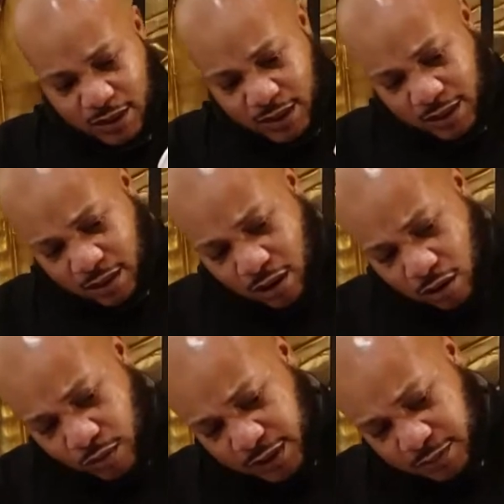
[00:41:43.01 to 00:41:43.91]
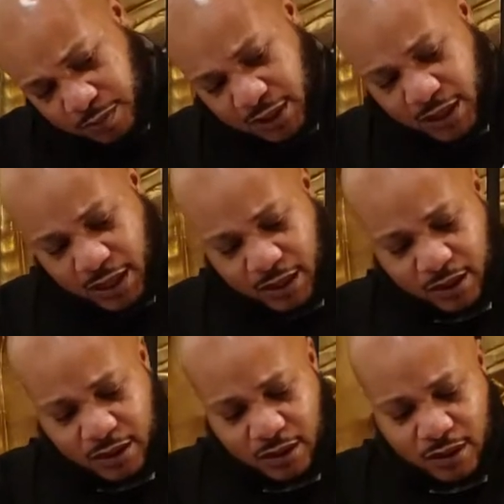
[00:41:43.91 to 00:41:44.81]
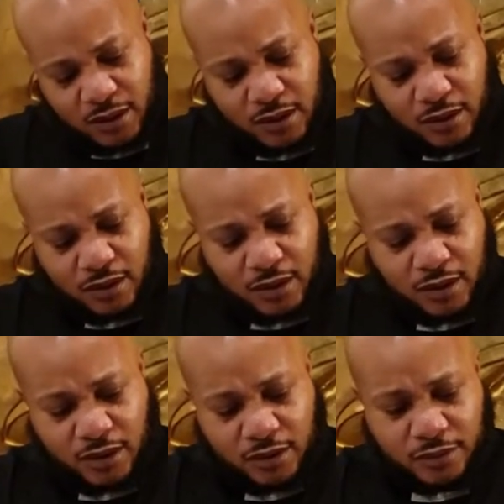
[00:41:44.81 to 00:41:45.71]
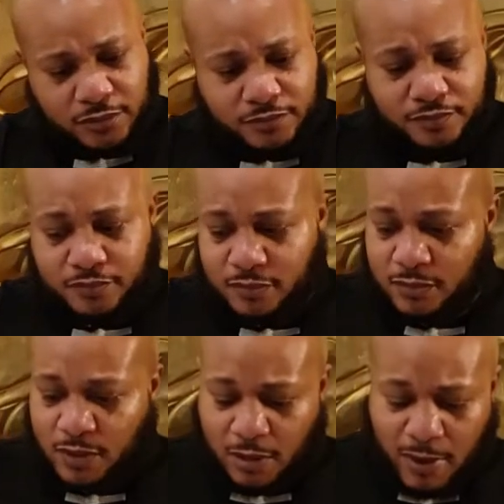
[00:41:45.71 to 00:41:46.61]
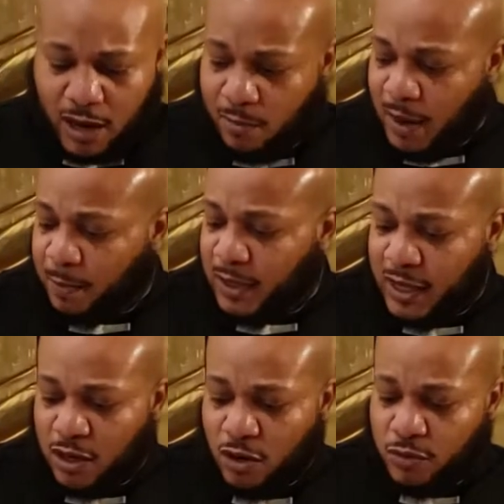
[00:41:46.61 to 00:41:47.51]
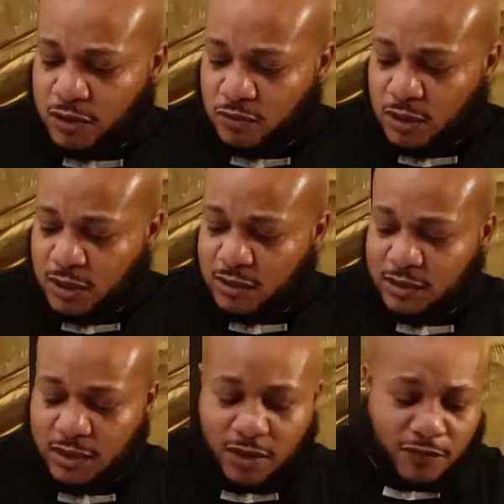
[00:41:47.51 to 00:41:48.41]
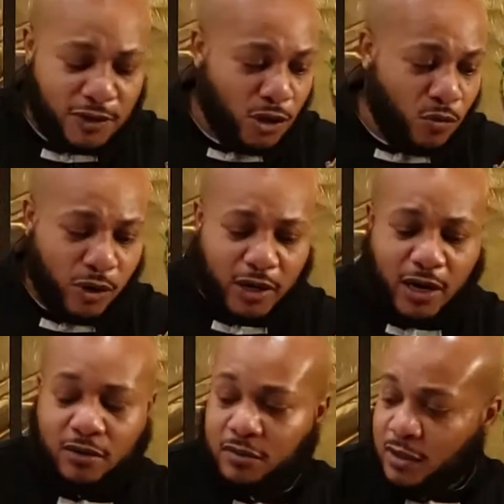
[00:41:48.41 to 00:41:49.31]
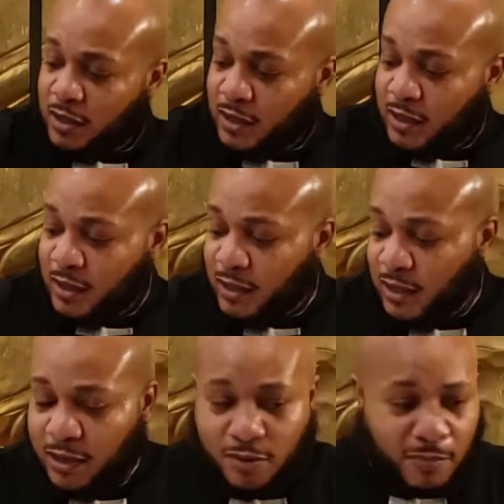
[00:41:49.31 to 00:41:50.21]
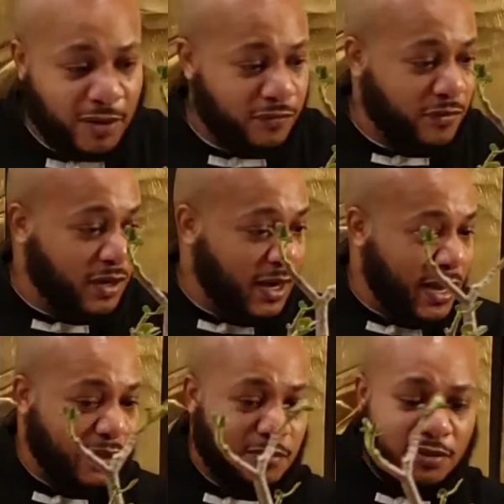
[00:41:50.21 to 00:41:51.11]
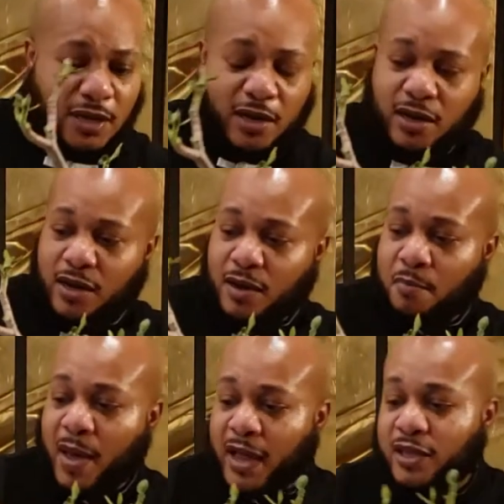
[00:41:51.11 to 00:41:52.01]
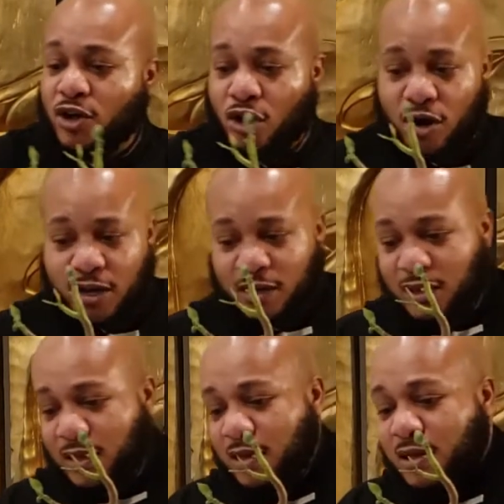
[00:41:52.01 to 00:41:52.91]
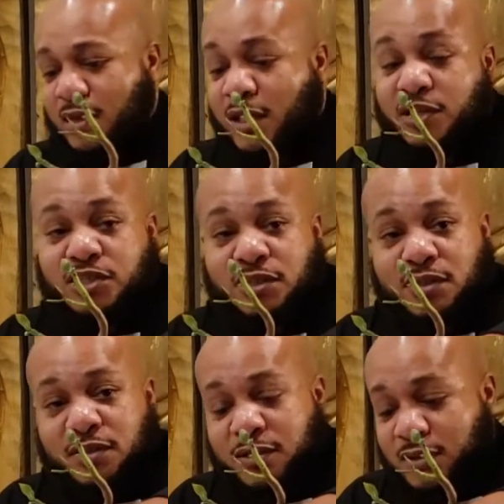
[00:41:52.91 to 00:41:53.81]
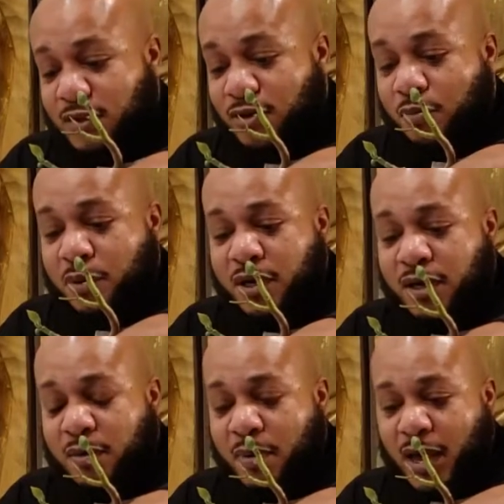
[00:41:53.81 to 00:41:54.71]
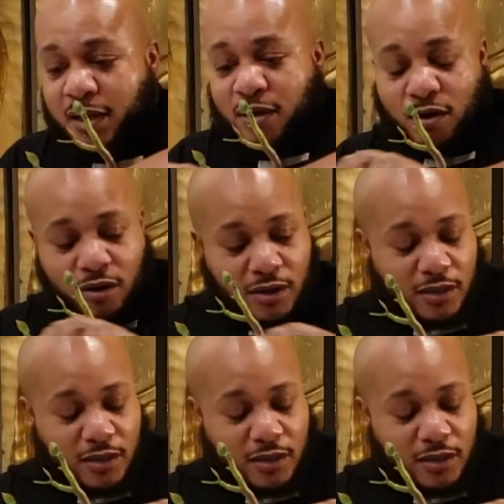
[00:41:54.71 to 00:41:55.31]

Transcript: It'll always be there. And my plan always was, if it don't work out, then it'll make for a nice backyard kitchen. Put it in the backyard.